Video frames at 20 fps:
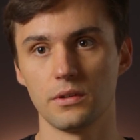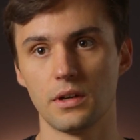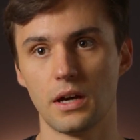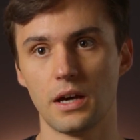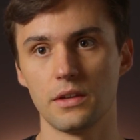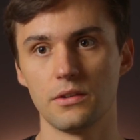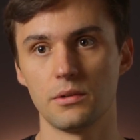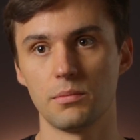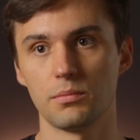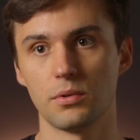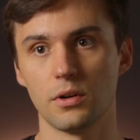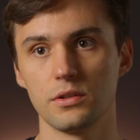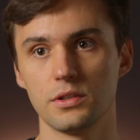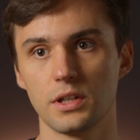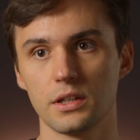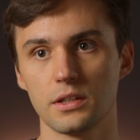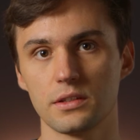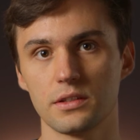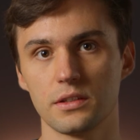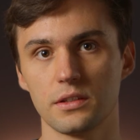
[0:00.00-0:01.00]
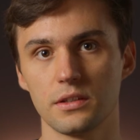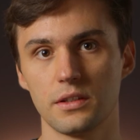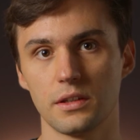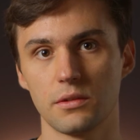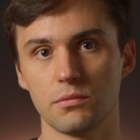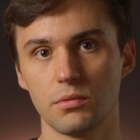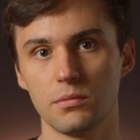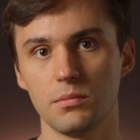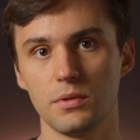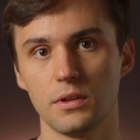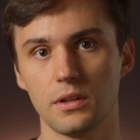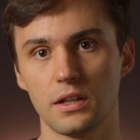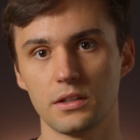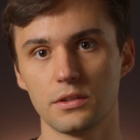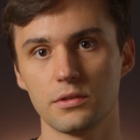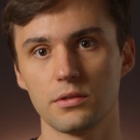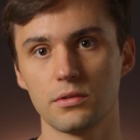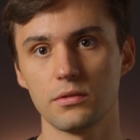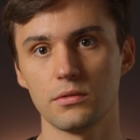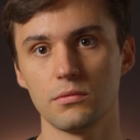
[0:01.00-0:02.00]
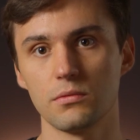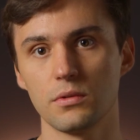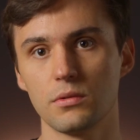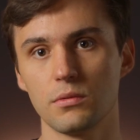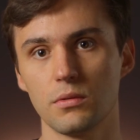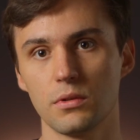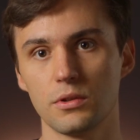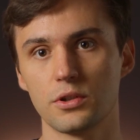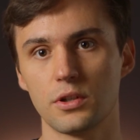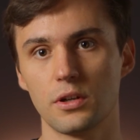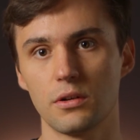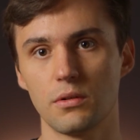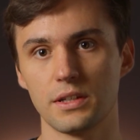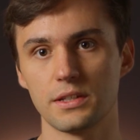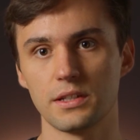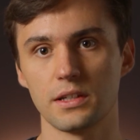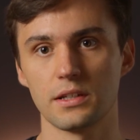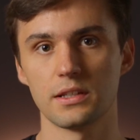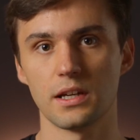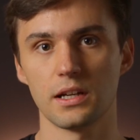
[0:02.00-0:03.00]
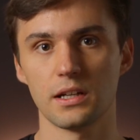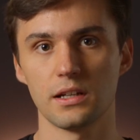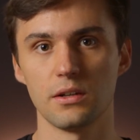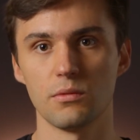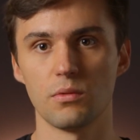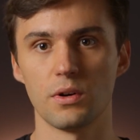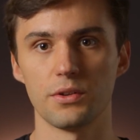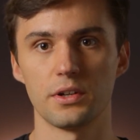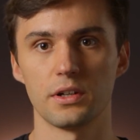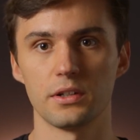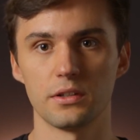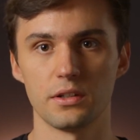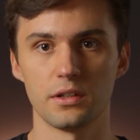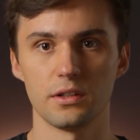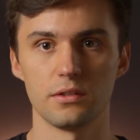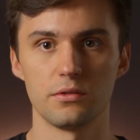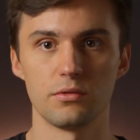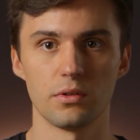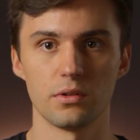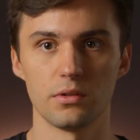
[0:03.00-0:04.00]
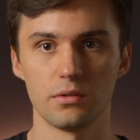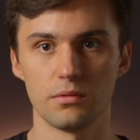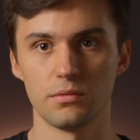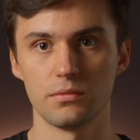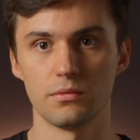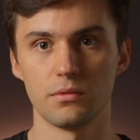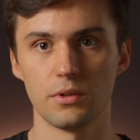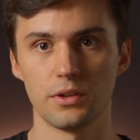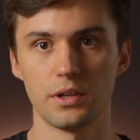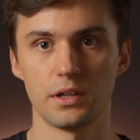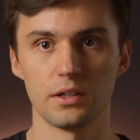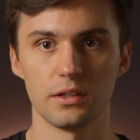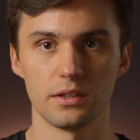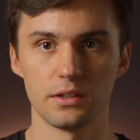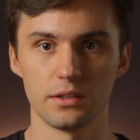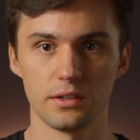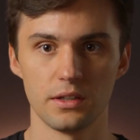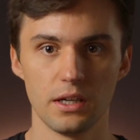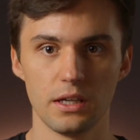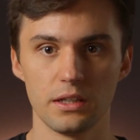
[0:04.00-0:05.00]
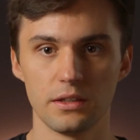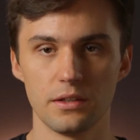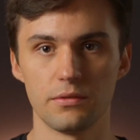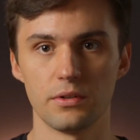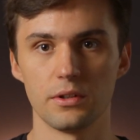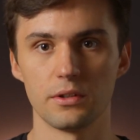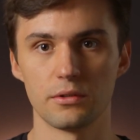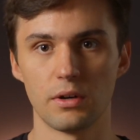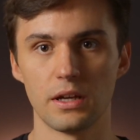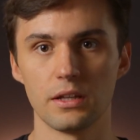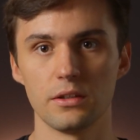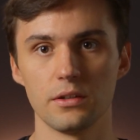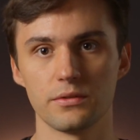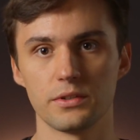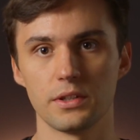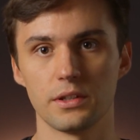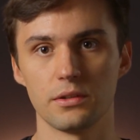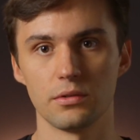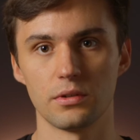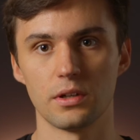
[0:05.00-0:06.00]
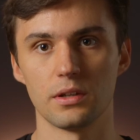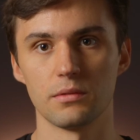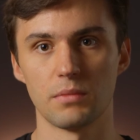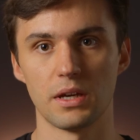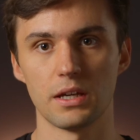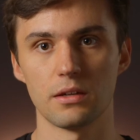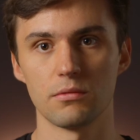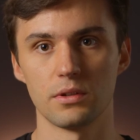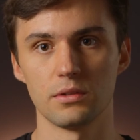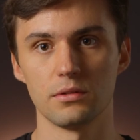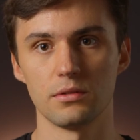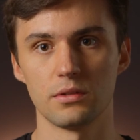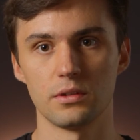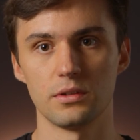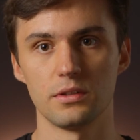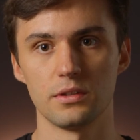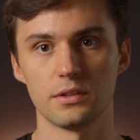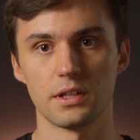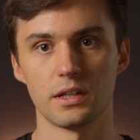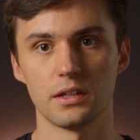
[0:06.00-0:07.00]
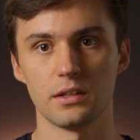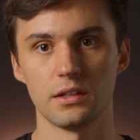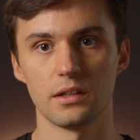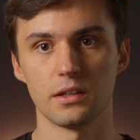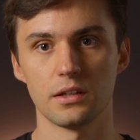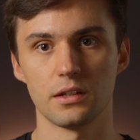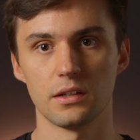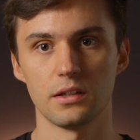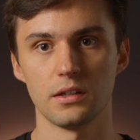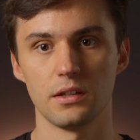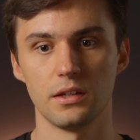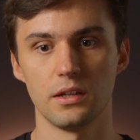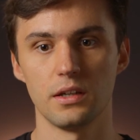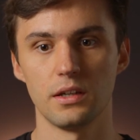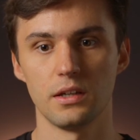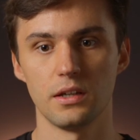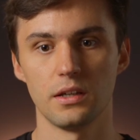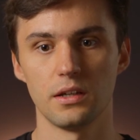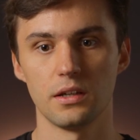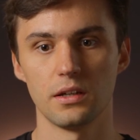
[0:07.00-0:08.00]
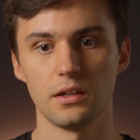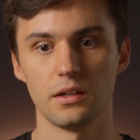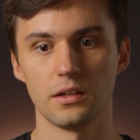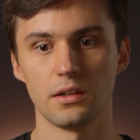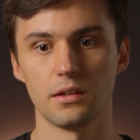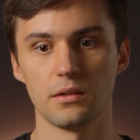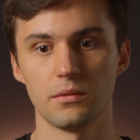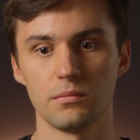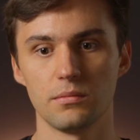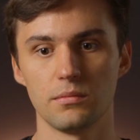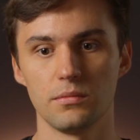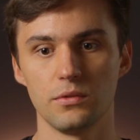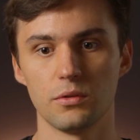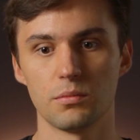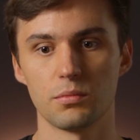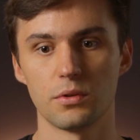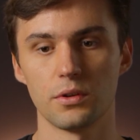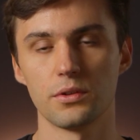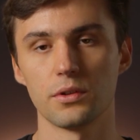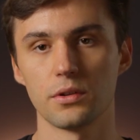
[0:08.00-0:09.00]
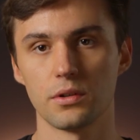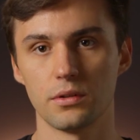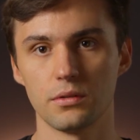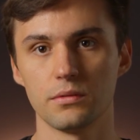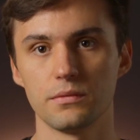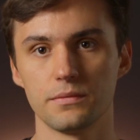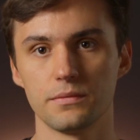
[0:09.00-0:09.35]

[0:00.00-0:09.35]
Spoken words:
other projects that will be launched soon will show us exactly what are the different trade-offs that you can make when you're designing a new protocol.